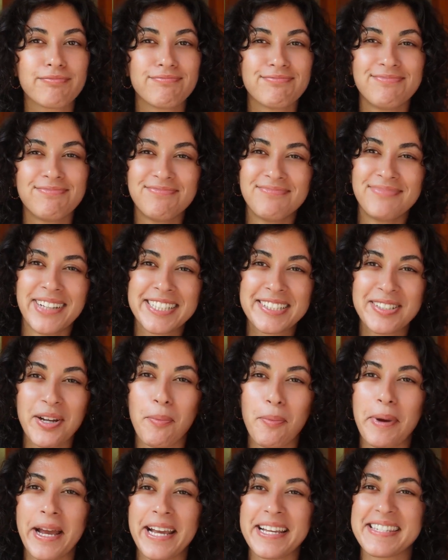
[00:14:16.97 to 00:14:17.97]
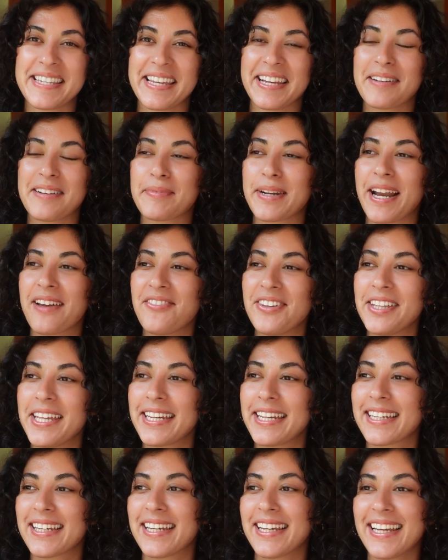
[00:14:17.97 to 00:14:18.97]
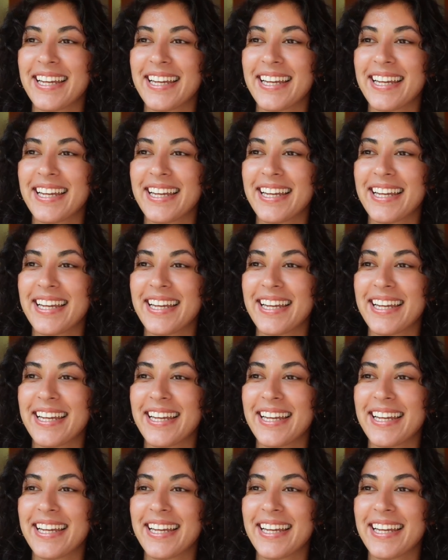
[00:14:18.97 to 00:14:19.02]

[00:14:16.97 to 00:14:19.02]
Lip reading: That's so basic, but I feel like,